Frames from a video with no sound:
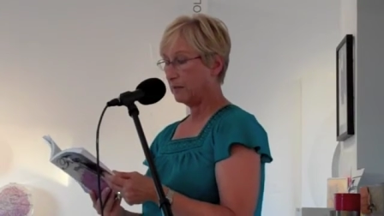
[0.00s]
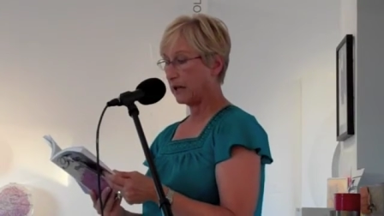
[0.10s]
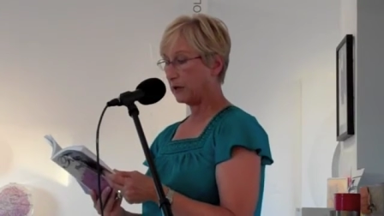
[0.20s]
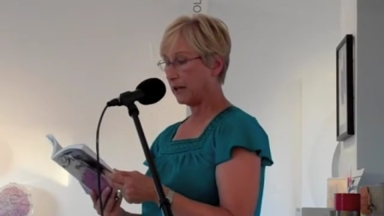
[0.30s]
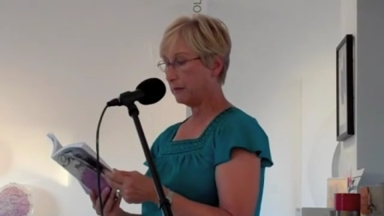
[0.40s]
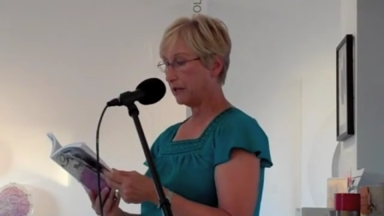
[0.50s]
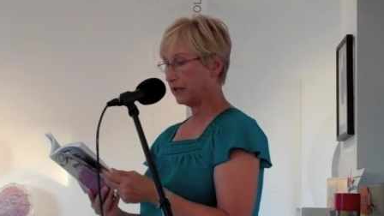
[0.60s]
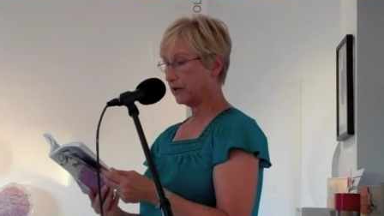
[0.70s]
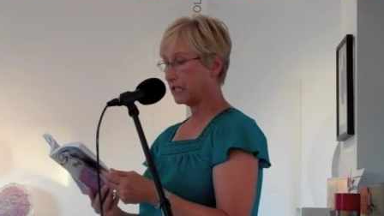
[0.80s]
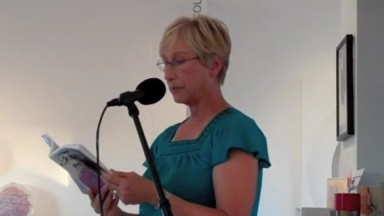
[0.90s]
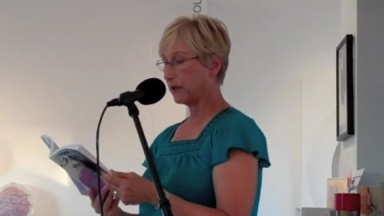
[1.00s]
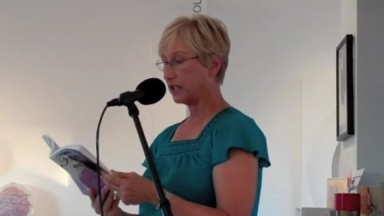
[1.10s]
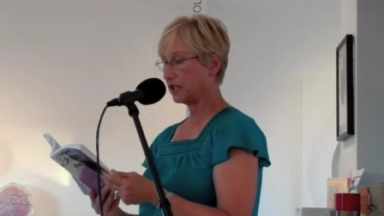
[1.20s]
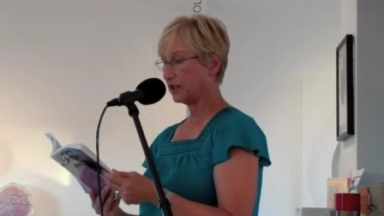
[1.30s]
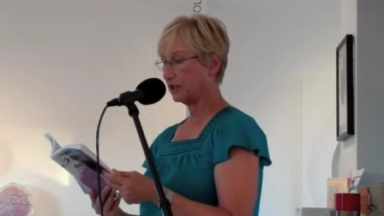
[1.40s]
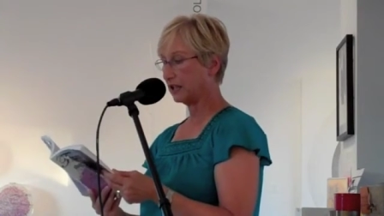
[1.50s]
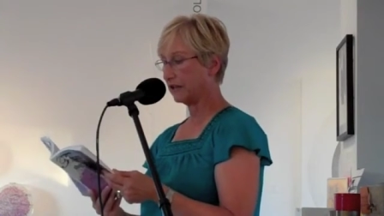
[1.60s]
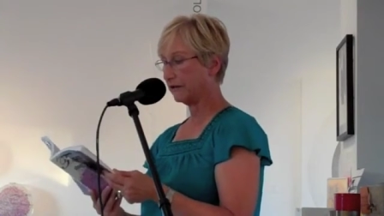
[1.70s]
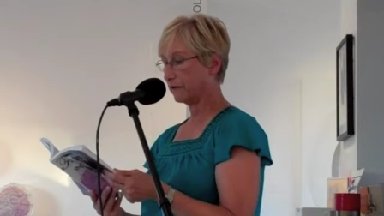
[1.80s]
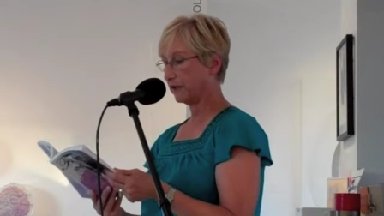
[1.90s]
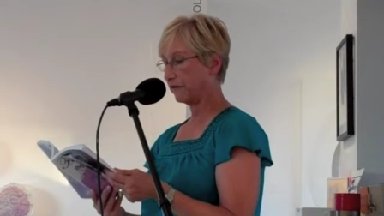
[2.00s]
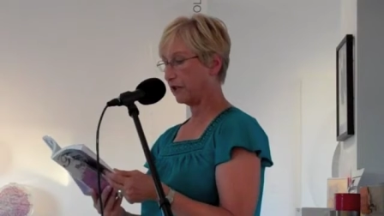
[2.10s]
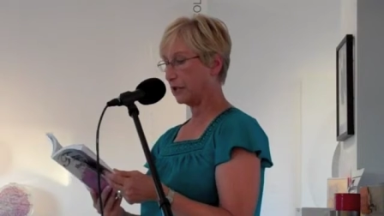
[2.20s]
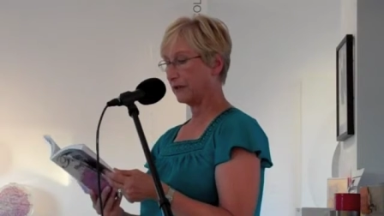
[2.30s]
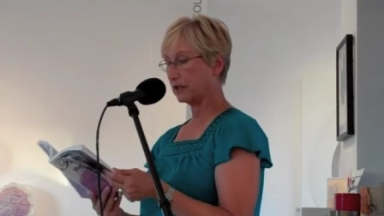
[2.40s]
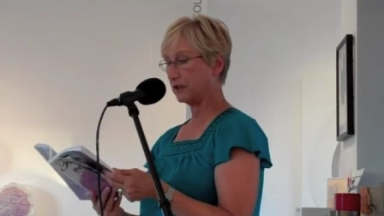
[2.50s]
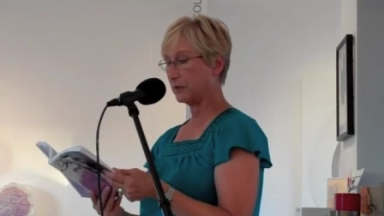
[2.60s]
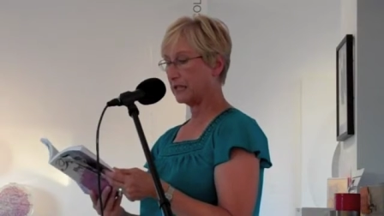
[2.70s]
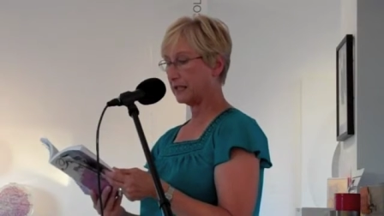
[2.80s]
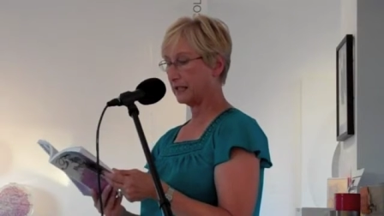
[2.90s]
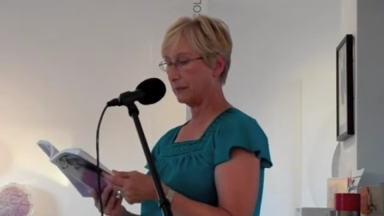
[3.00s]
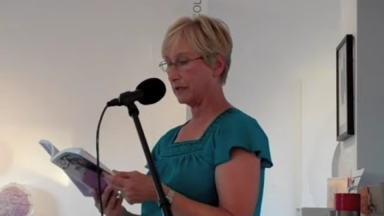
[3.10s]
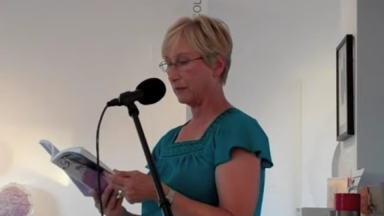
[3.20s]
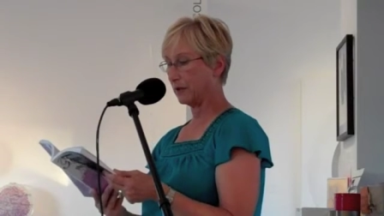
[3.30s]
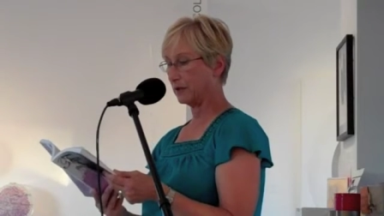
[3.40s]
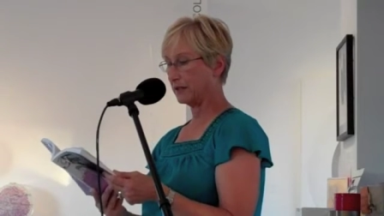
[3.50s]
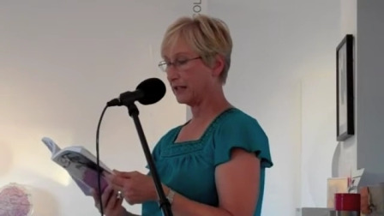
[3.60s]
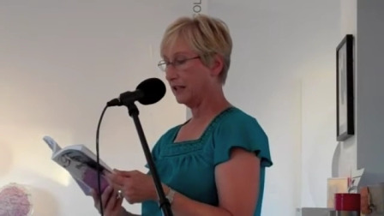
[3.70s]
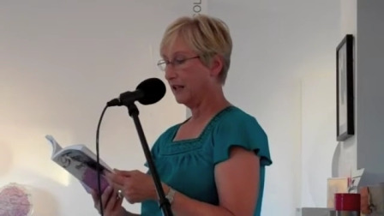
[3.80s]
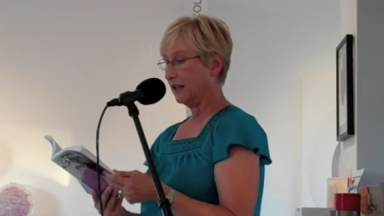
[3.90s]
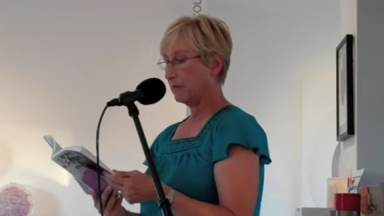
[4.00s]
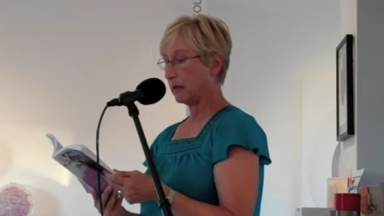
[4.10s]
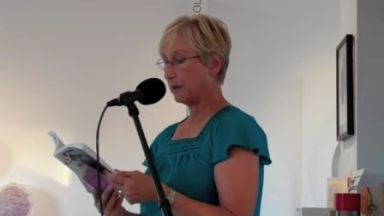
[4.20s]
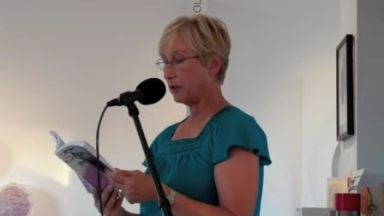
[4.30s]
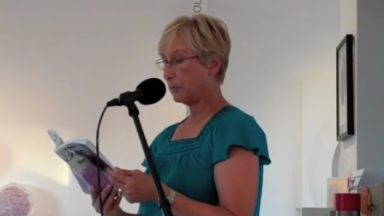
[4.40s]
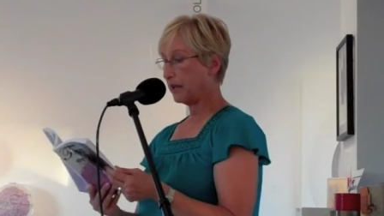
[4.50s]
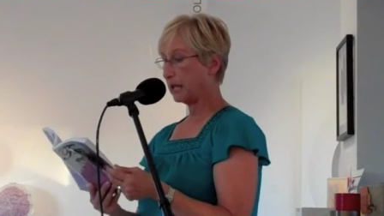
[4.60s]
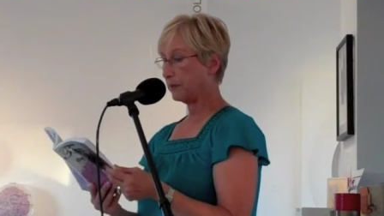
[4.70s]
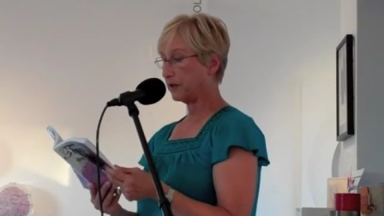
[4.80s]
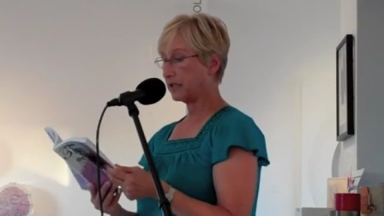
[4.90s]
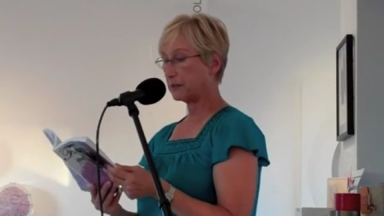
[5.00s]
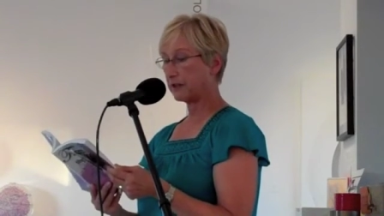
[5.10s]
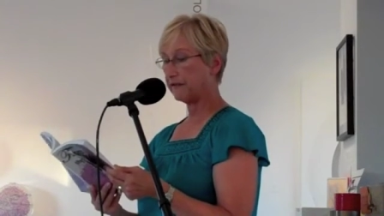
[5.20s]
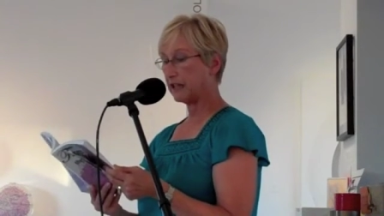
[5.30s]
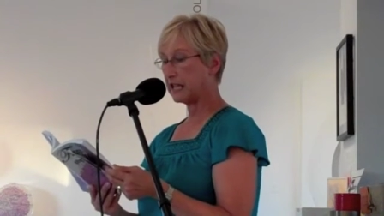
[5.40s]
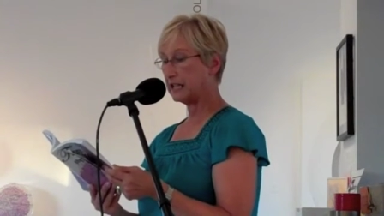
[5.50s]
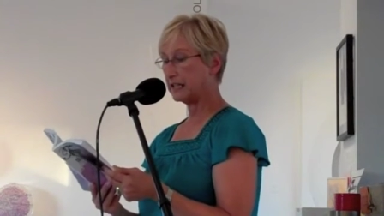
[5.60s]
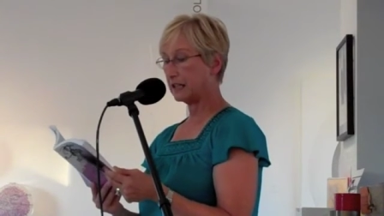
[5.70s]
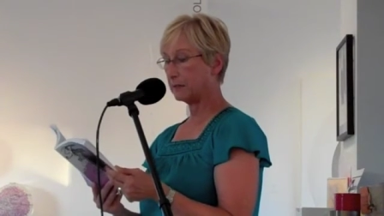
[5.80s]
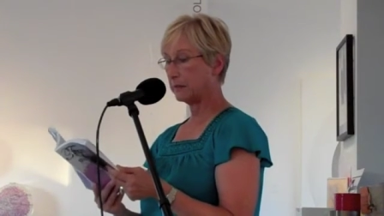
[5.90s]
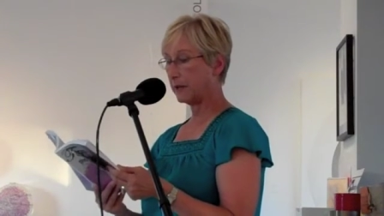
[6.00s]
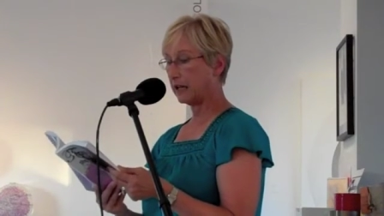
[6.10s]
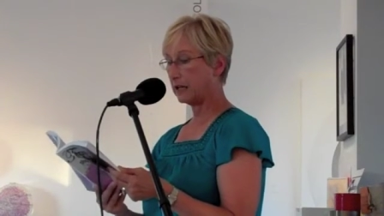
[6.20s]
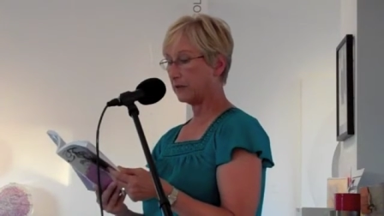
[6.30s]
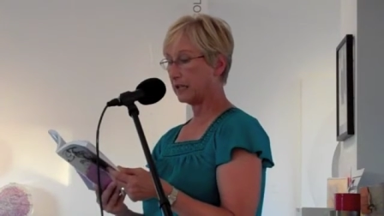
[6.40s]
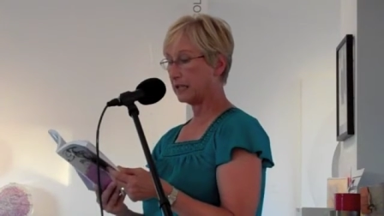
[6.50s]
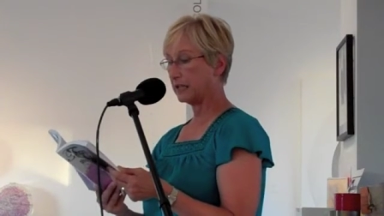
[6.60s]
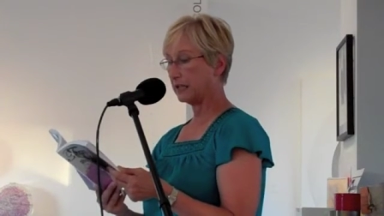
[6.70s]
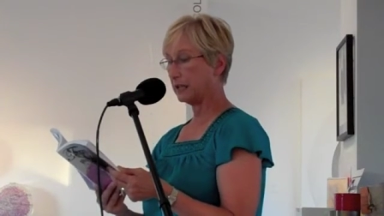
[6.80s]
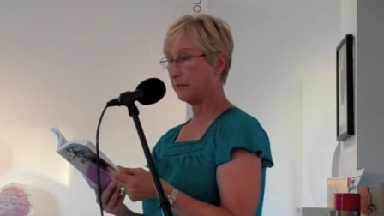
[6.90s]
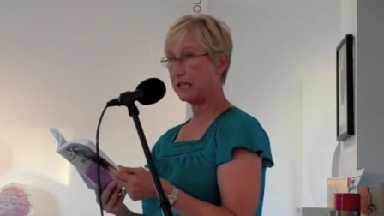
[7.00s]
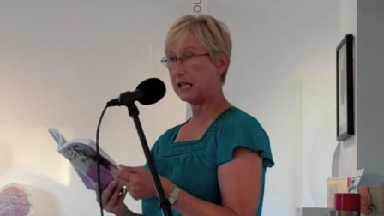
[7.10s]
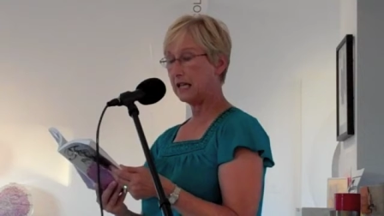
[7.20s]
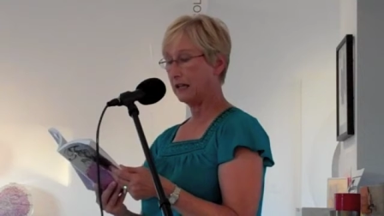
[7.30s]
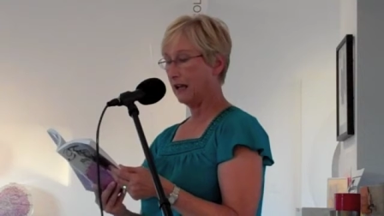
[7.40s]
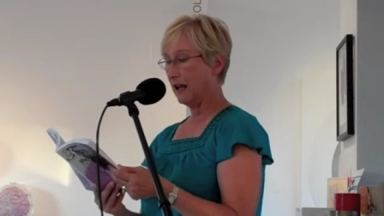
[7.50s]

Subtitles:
My grandmother expressed her love with fragrant, gooey cinnamon rolls. My mother pampered us with flaky cinnamon pie crust, and me?